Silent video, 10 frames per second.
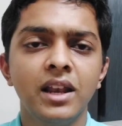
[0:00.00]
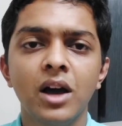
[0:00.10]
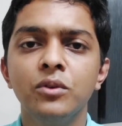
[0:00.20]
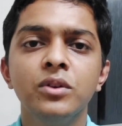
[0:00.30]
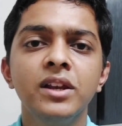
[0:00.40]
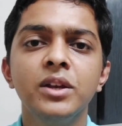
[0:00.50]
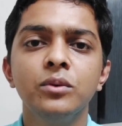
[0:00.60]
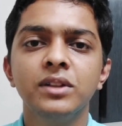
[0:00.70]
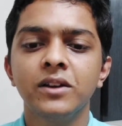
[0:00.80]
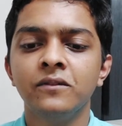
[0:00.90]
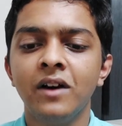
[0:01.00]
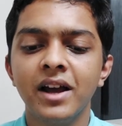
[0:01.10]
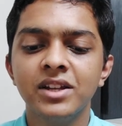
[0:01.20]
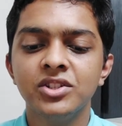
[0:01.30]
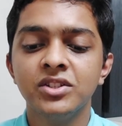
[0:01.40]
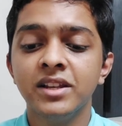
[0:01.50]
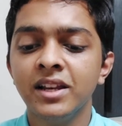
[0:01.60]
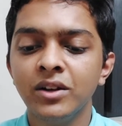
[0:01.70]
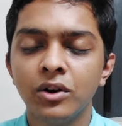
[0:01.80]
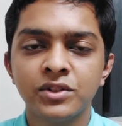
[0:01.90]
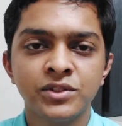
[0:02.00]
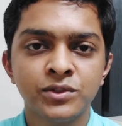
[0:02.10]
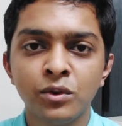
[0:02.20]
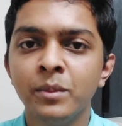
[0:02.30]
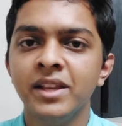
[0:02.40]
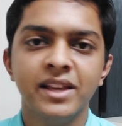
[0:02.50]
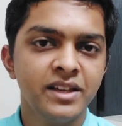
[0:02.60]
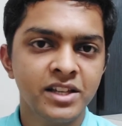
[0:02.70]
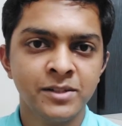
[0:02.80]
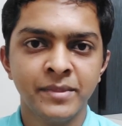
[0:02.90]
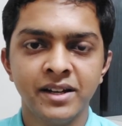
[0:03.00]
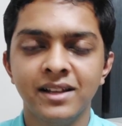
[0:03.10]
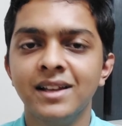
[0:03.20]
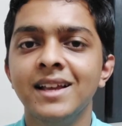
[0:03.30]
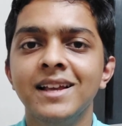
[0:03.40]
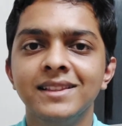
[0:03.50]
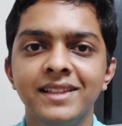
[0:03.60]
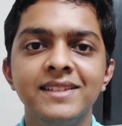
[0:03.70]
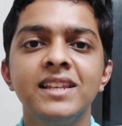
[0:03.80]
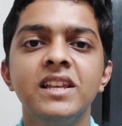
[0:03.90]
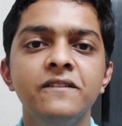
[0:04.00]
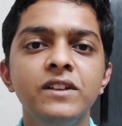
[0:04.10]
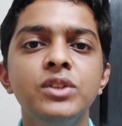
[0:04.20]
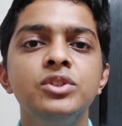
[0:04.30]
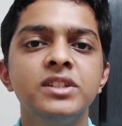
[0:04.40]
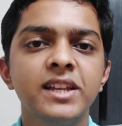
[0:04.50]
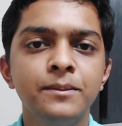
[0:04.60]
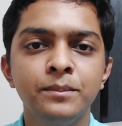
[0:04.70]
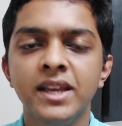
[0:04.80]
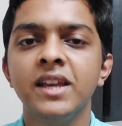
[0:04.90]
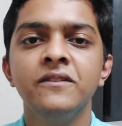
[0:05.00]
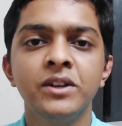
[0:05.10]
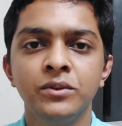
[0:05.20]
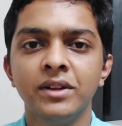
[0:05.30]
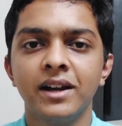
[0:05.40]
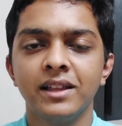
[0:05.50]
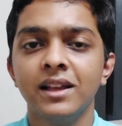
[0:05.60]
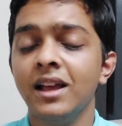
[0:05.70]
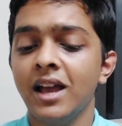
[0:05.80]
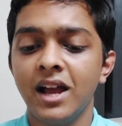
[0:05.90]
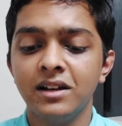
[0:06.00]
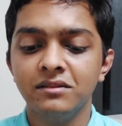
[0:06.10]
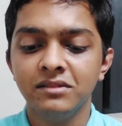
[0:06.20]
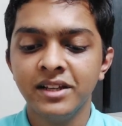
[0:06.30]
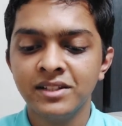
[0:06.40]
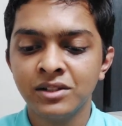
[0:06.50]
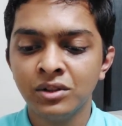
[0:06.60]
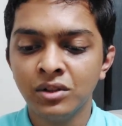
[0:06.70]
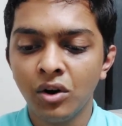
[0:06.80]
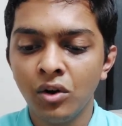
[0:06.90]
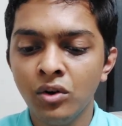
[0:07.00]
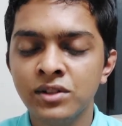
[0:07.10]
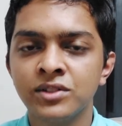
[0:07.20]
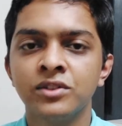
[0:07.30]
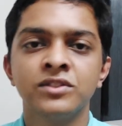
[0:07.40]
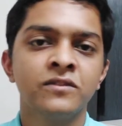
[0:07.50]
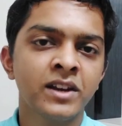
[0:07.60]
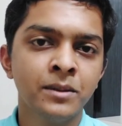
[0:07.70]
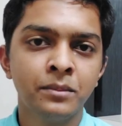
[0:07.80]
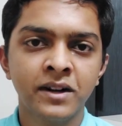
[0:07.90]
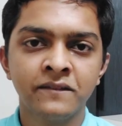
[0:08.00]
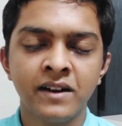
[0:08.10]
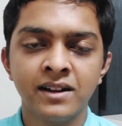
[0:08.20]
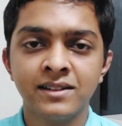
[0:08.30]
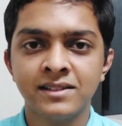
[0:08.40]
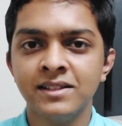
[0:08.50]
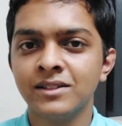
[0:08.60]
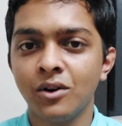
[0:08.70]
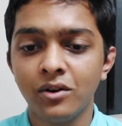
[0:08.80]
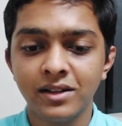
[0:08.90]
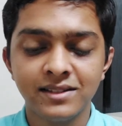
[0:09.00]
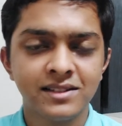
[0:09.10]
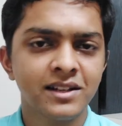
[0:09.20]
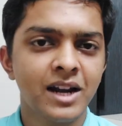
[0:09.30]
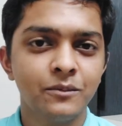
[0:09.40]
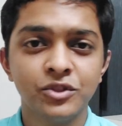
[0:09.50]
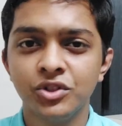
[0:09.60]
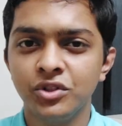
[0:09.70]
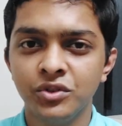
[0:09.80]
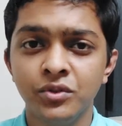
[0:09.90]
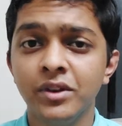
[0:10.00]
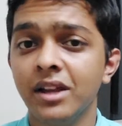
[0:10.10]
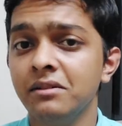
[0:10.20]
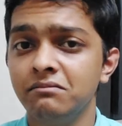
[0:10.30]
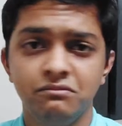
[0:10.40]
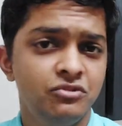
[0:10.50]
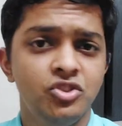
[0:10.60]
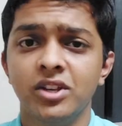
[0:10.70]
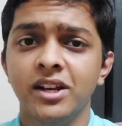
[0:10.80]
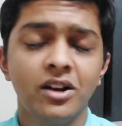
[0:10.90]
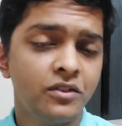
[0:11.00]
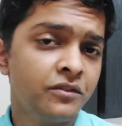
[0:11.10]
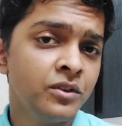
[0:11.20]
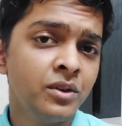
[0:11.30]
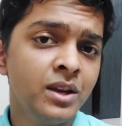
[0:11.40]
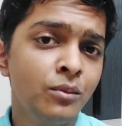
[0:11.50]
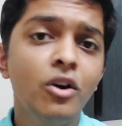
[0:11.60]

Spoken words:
Now you really know that why she really got so many engagement. There's an evolutionary behavior to that, and there is all sorts of really butt fantasies on Instagram, which you can check it out if you really